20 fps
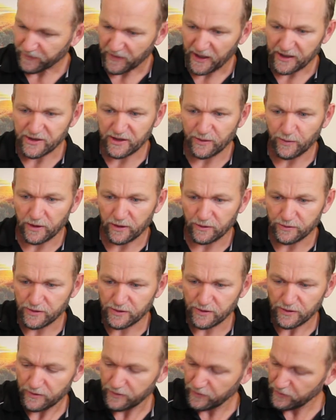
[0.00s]
Actually, what I'll
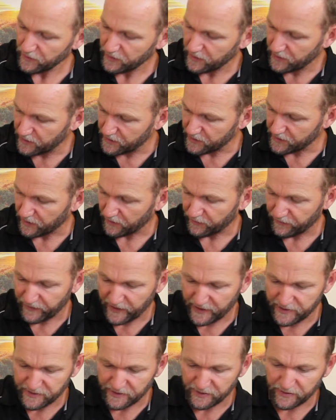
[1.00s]
do is I'll
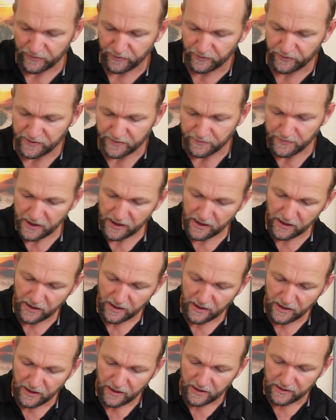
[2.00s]
face it towards me,
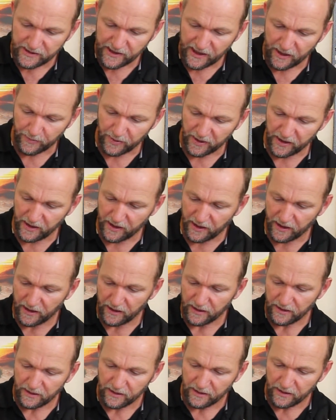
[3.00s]
tap
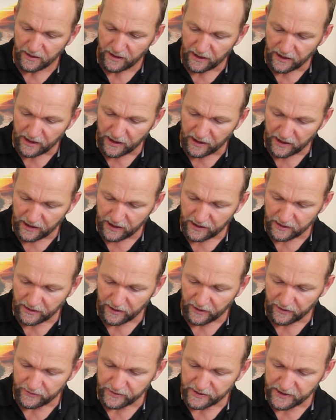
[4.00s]
here, and
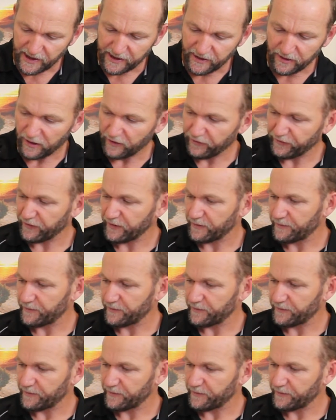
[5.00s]
go take off.